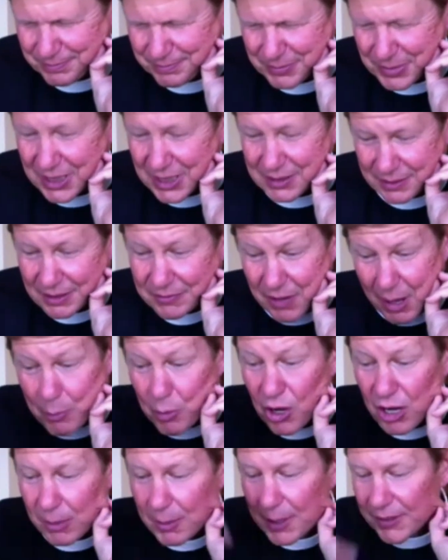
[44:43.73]
But if
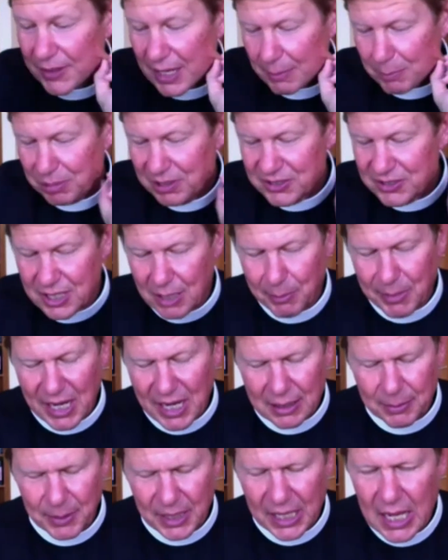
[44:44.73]
I'm wrong about that, please come
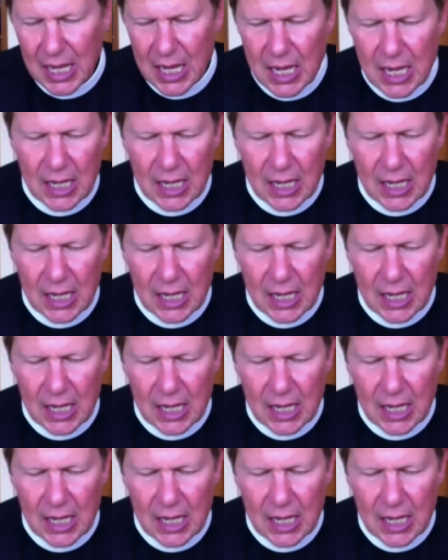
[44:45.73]
back to me.